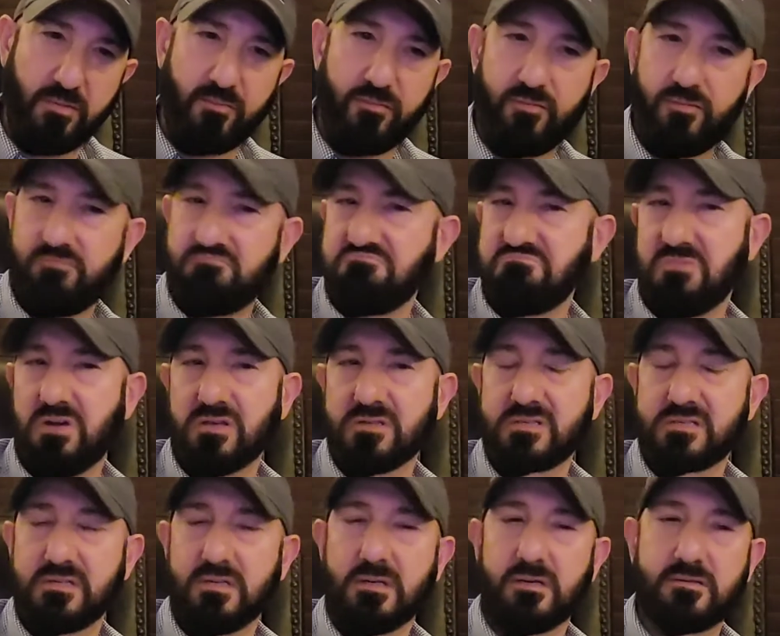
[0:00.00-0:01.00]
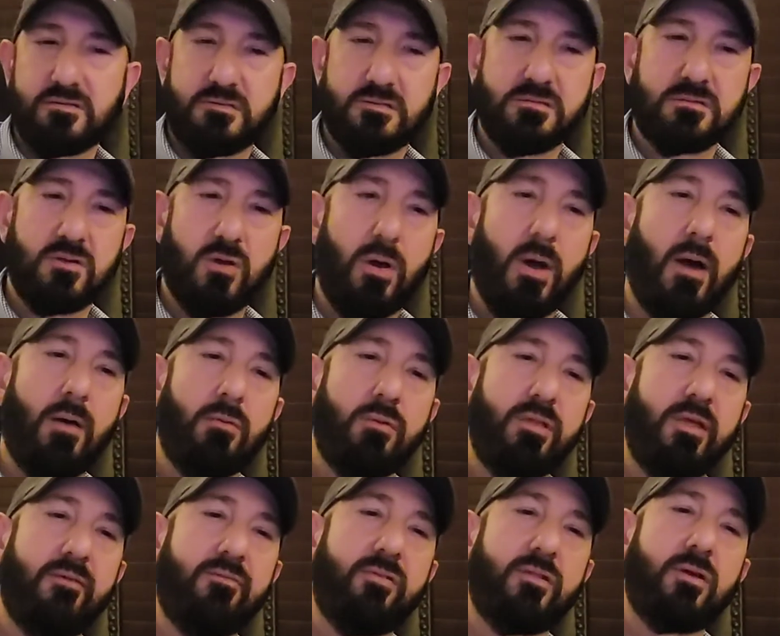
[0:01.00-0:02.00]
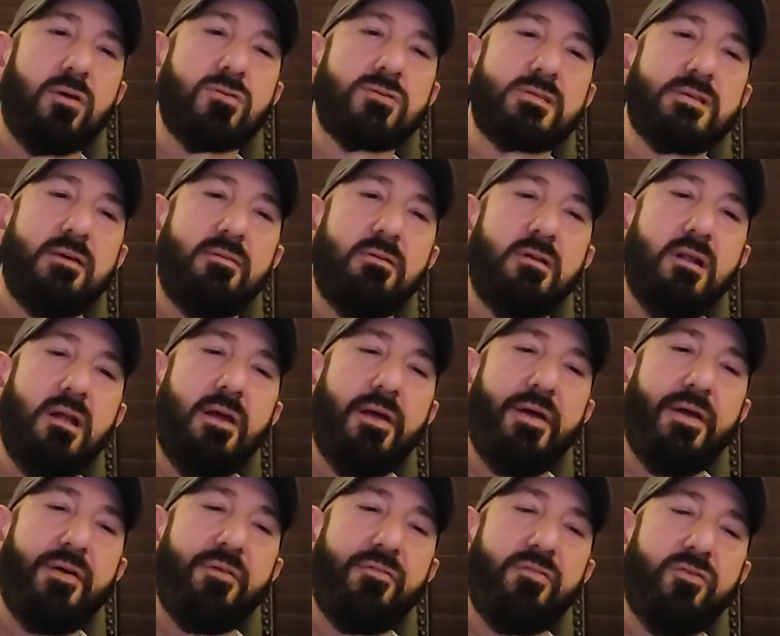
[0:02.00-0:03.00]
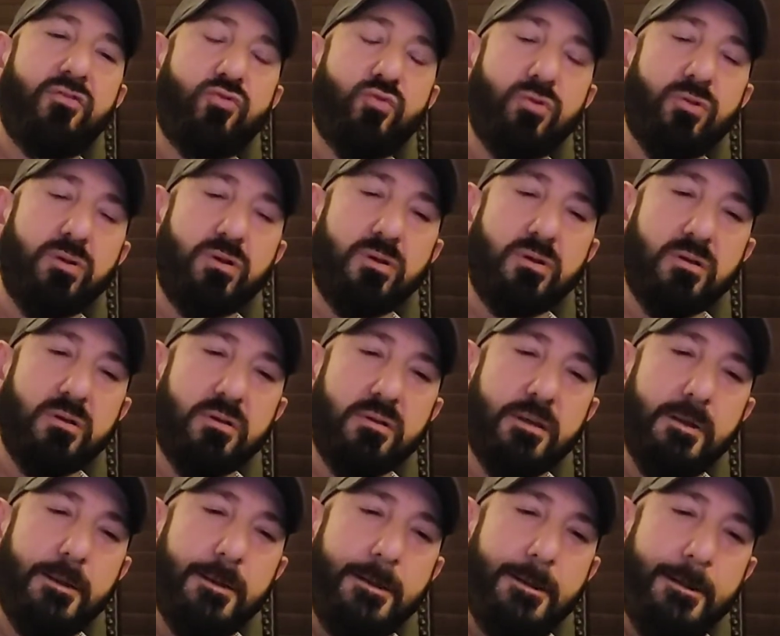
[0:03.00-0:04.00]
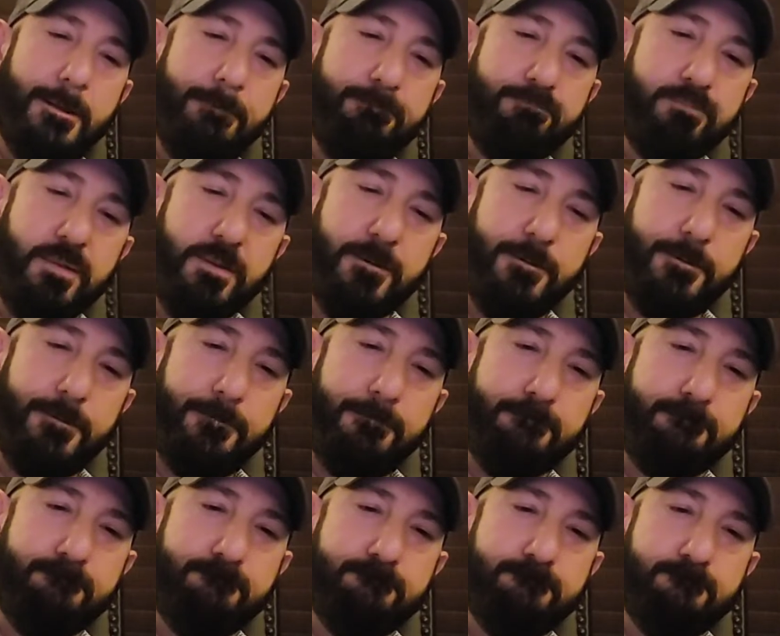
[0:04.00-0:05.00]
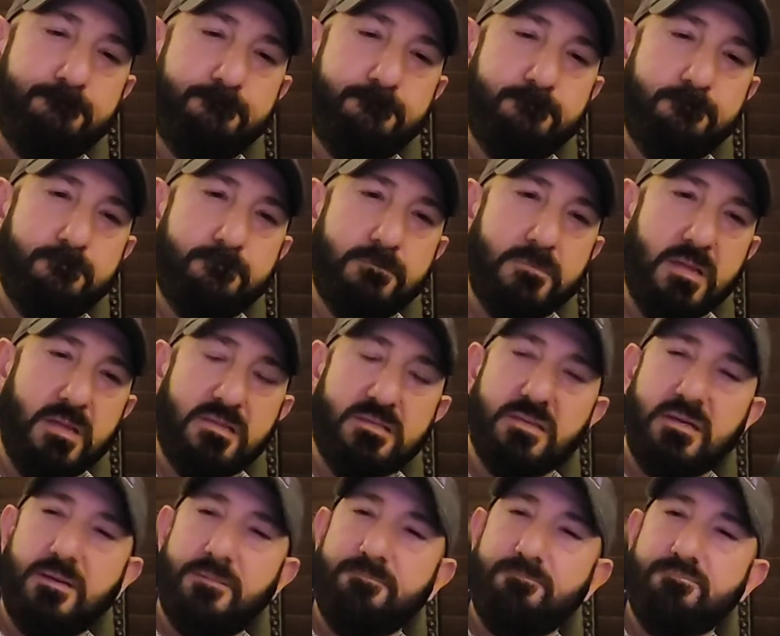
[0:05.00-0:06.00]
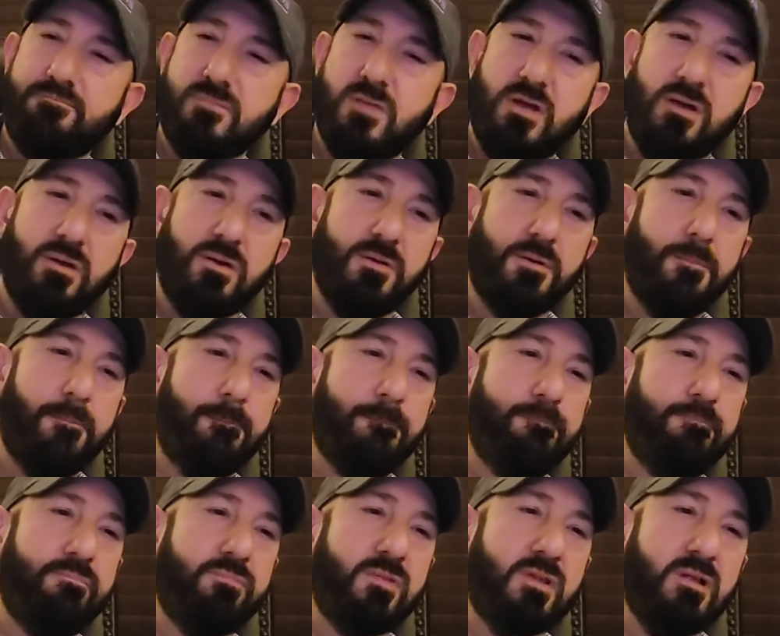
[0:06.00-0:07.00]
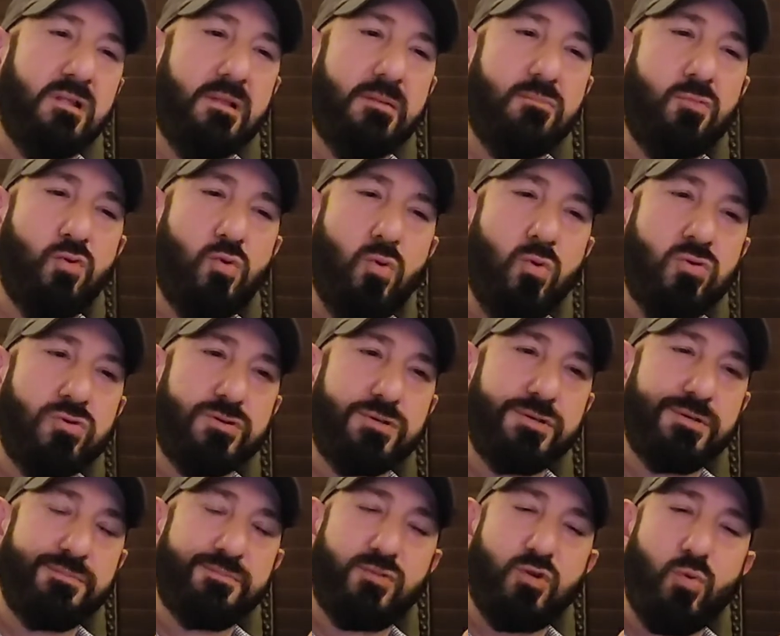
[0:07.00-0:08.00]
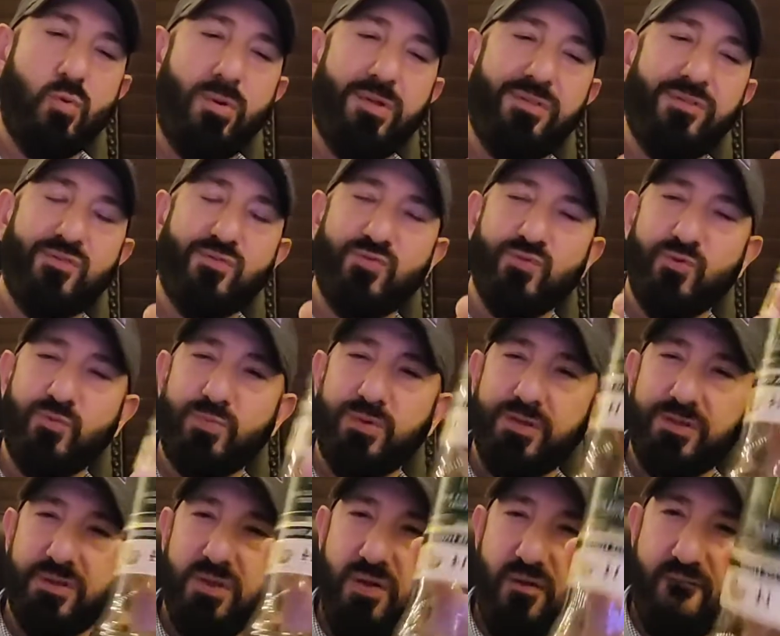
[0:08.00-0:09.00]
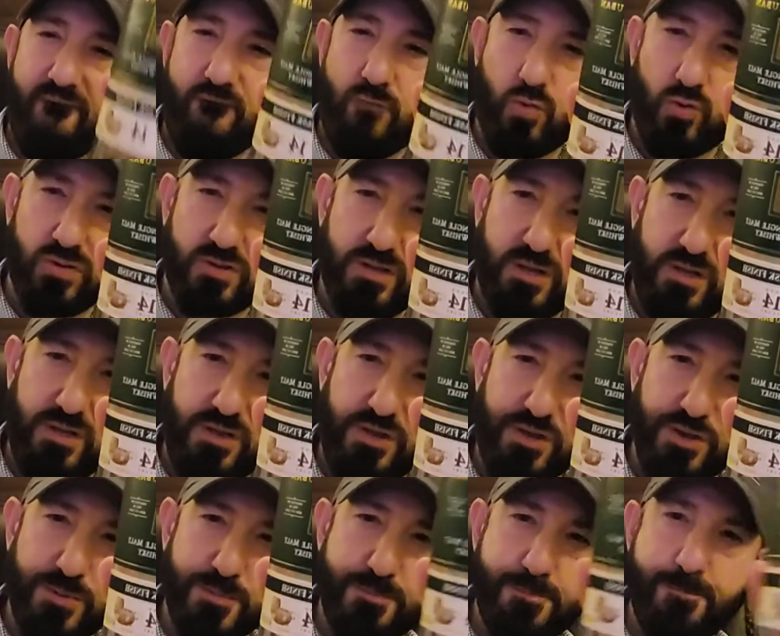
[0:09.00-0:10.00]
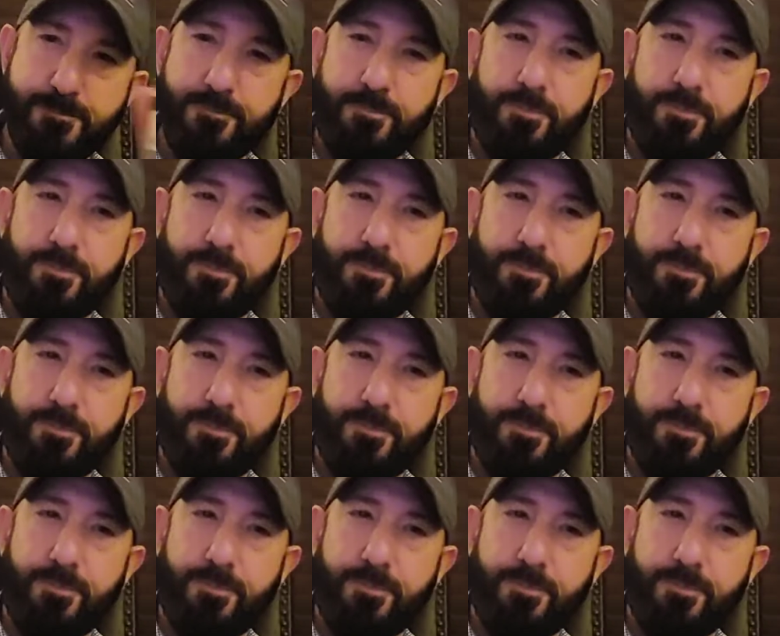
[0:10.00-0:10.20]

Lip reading: of a 6. So I would definitely go 7.5. It's really good. That's it. Glenmorangie, Quinta Ruban, 14-year.